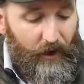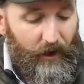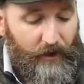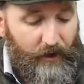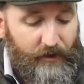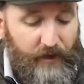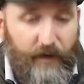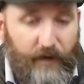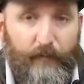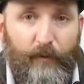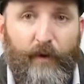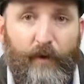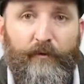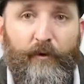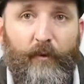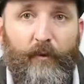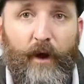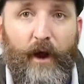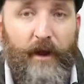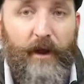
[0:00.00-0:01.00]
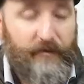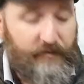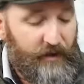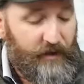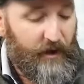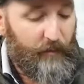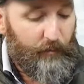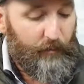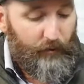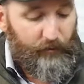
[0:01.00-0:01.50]
You can move it away and
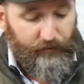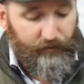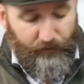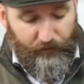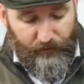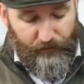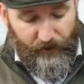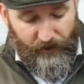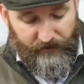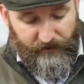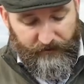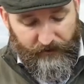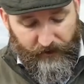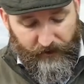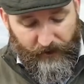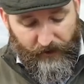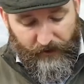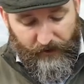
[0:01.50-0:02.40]
stand a Bluetooth range.